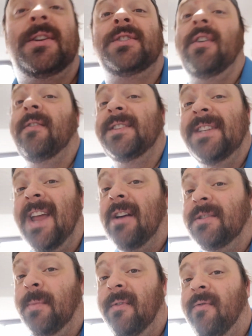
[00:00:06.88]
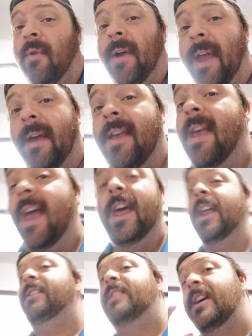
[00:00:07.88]
service announcement for you. And
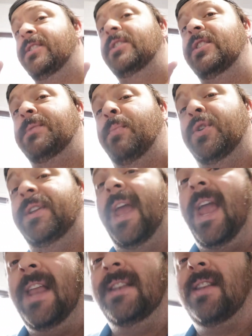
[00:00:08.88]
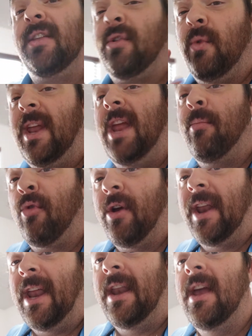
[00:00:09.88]
it doesn't just pertain to 3D
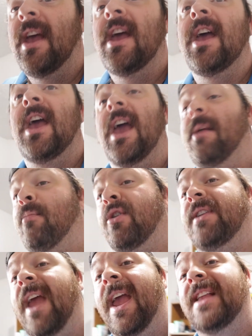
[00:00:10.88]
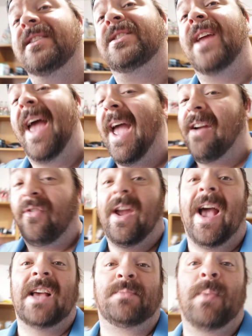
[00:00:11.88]
printing, it pertains to every
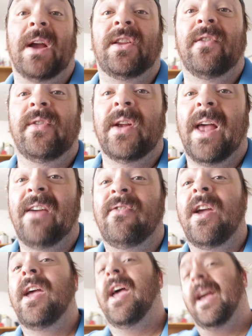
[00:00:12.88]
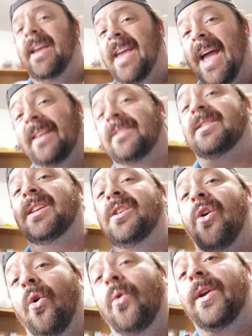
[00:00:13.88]
aspect of your life. Get to
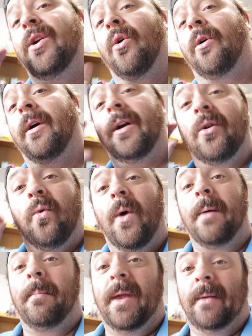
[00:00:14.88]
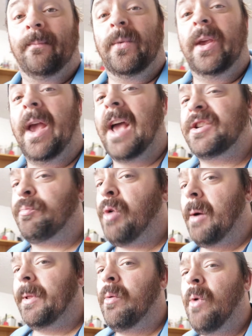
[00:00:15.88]
know your equipment. You guys are
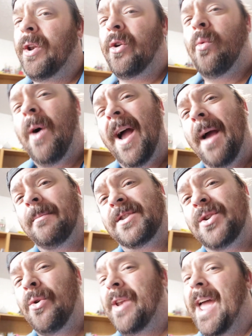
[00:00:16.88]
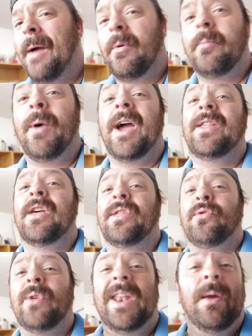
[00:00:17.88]
probably wondering why I'm so enamored by the
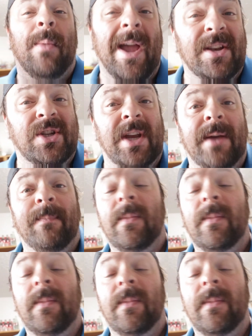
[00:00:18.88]
3D Benchy.